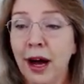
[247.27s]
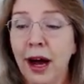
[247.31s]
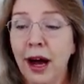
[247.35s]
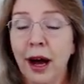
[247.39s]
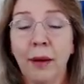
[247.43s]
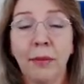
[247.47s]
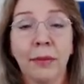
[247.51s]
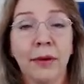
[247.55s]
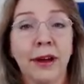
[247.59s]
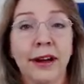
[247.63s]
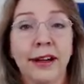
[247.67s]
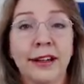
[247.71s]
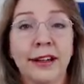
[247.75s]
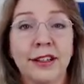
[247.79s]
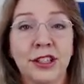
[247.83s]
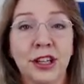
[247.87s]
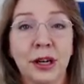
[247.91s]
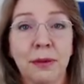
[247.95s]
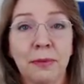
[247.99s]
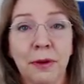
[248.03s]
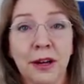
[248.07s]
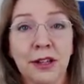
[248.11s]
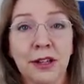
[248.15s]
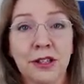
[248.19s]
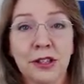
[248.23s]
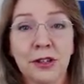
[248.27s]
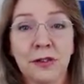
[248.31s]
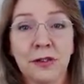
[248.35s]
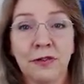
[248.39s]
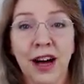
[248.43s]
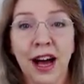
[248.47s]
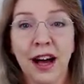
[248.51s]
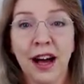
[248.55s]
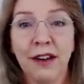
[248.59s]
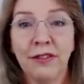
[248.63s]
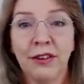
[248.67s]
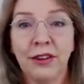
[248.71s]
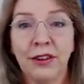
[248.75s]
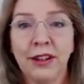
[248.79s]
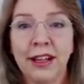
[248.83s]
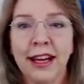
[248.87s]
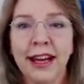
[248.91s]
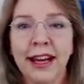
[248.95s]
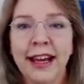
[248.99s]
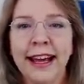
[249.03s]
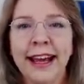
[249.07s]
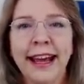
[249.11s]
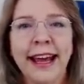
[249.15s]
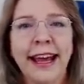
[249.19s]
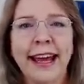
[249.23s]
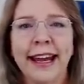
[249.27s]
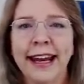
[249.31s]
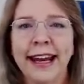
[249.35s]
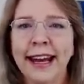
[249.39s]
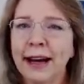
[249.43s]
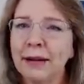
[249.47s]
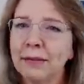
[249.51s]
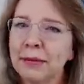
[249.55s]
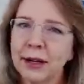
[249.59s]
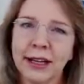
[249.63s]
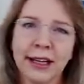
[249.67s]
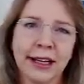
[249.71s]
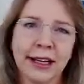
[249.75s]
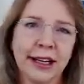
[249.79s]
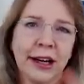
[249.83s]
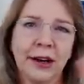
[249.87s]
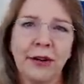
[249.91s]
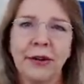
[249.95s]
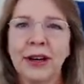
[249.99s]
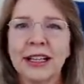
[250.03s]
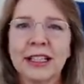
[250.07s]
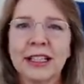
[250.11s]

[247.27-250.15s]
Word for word: I'm going to jump on survival and I'm going to go